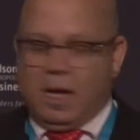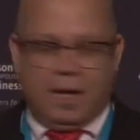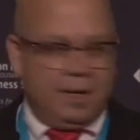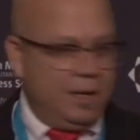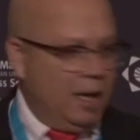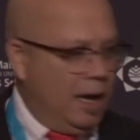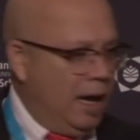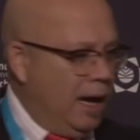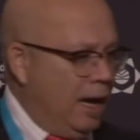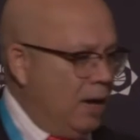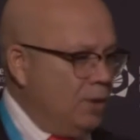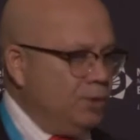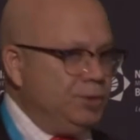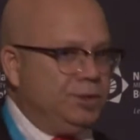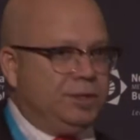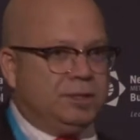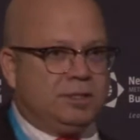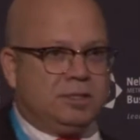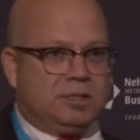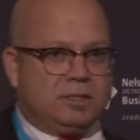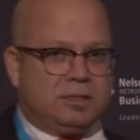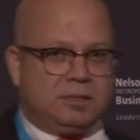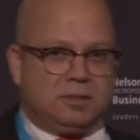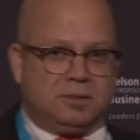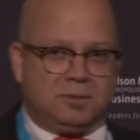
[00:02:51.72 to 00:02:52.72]
And how
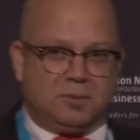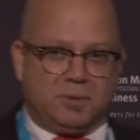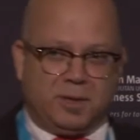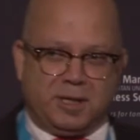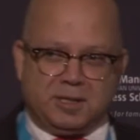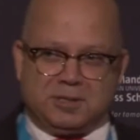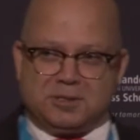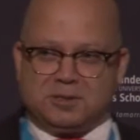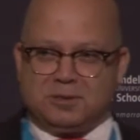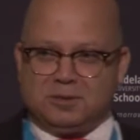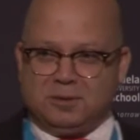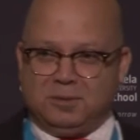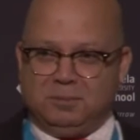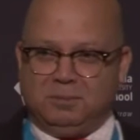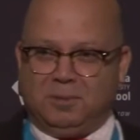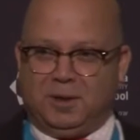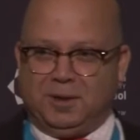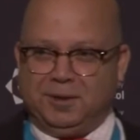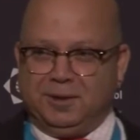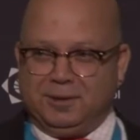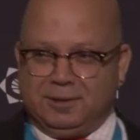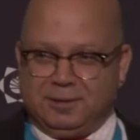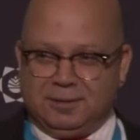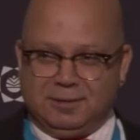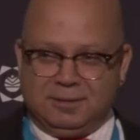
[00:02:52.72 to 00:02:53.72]
does the rational
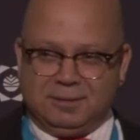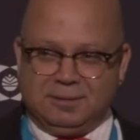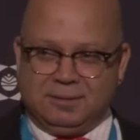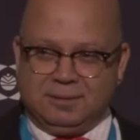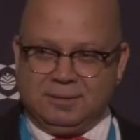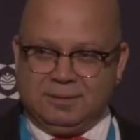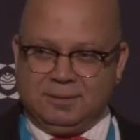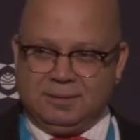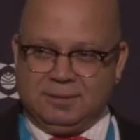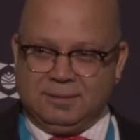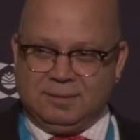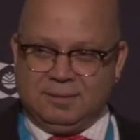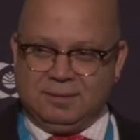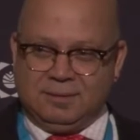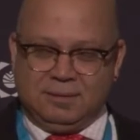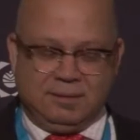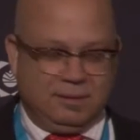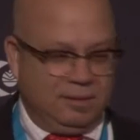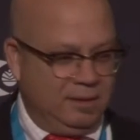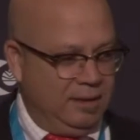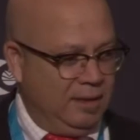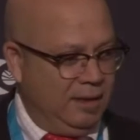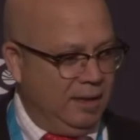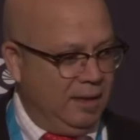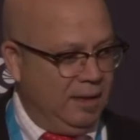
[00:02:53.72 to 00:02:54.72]
model
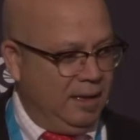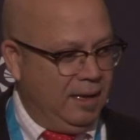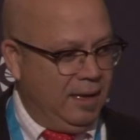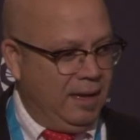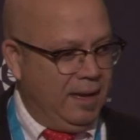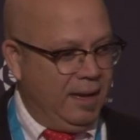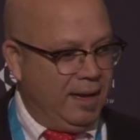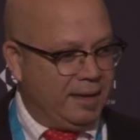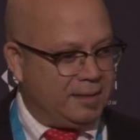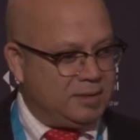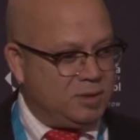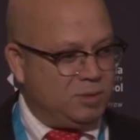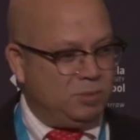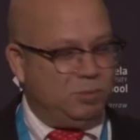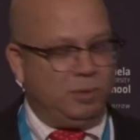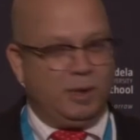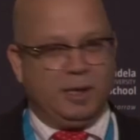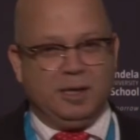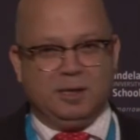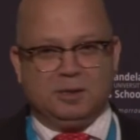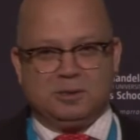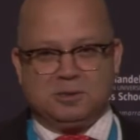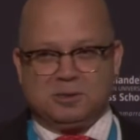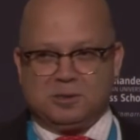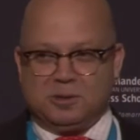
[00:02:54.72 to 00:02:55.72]

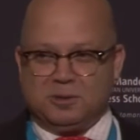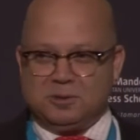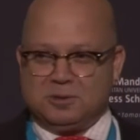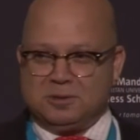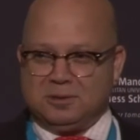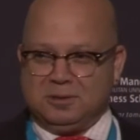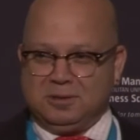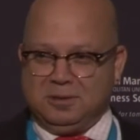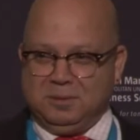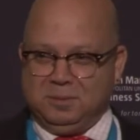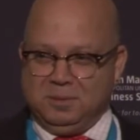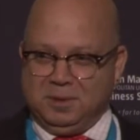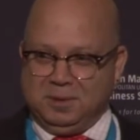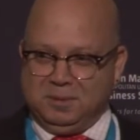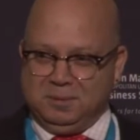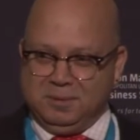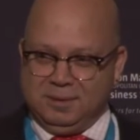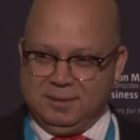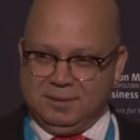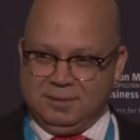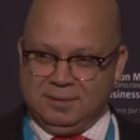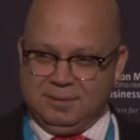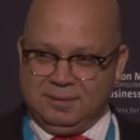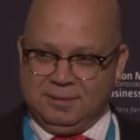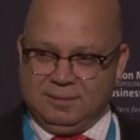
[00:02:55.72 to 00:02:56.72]
explain social
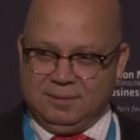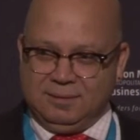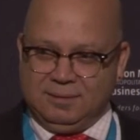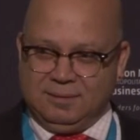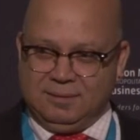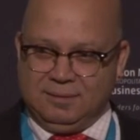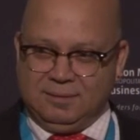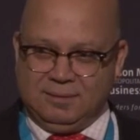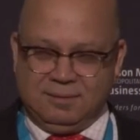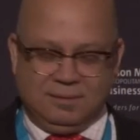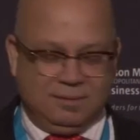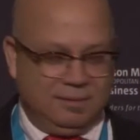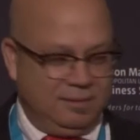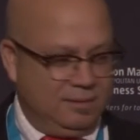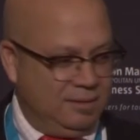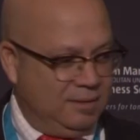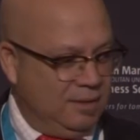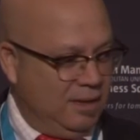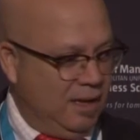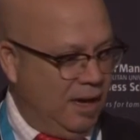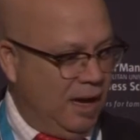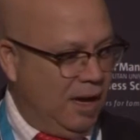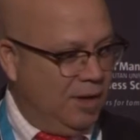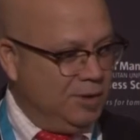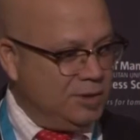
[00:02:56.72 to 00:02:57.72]
commitment?
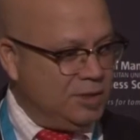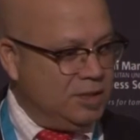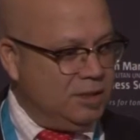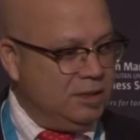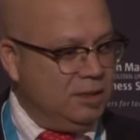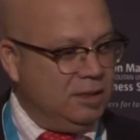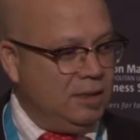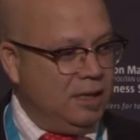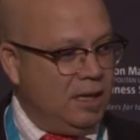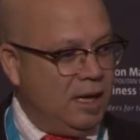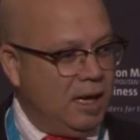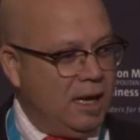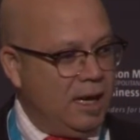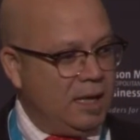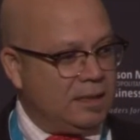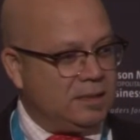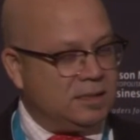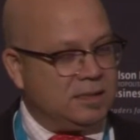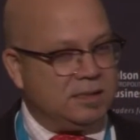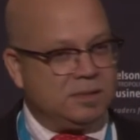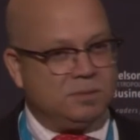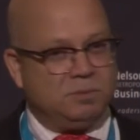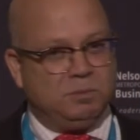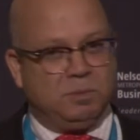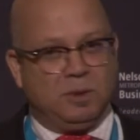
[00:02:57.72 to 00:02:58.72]
How did it
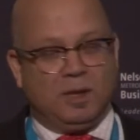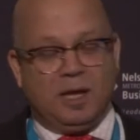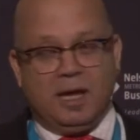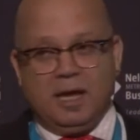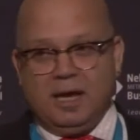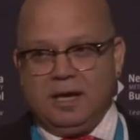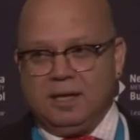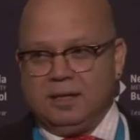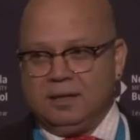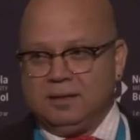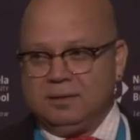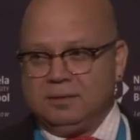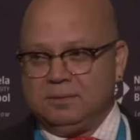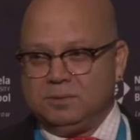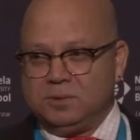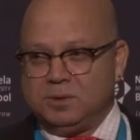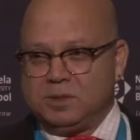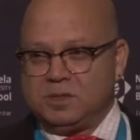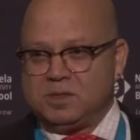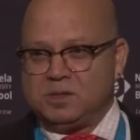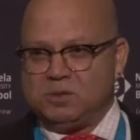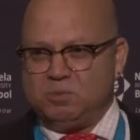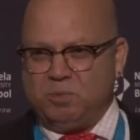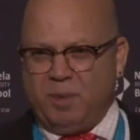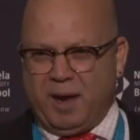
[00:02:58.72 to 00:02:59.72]
explain
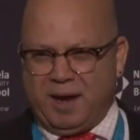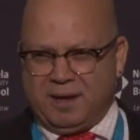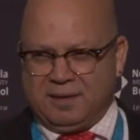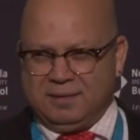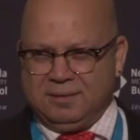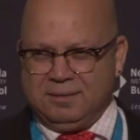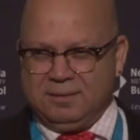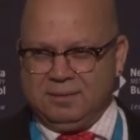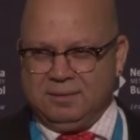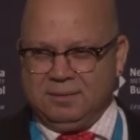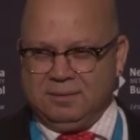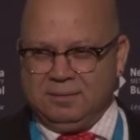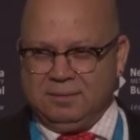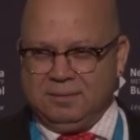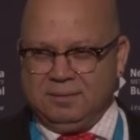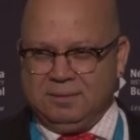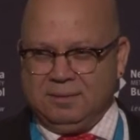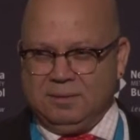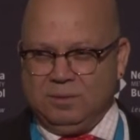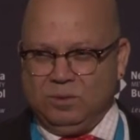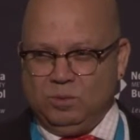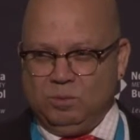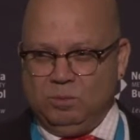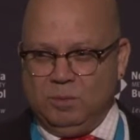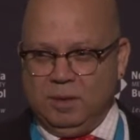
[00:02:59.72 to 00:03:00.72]
respect,
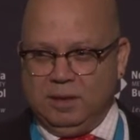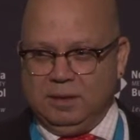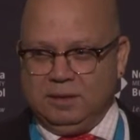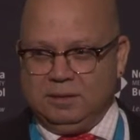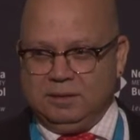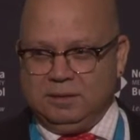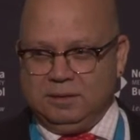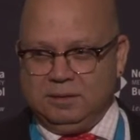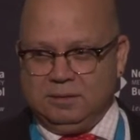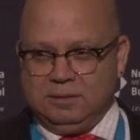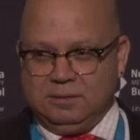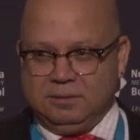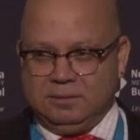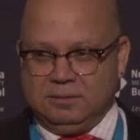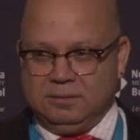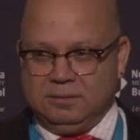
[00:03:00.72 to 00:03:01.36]
humility?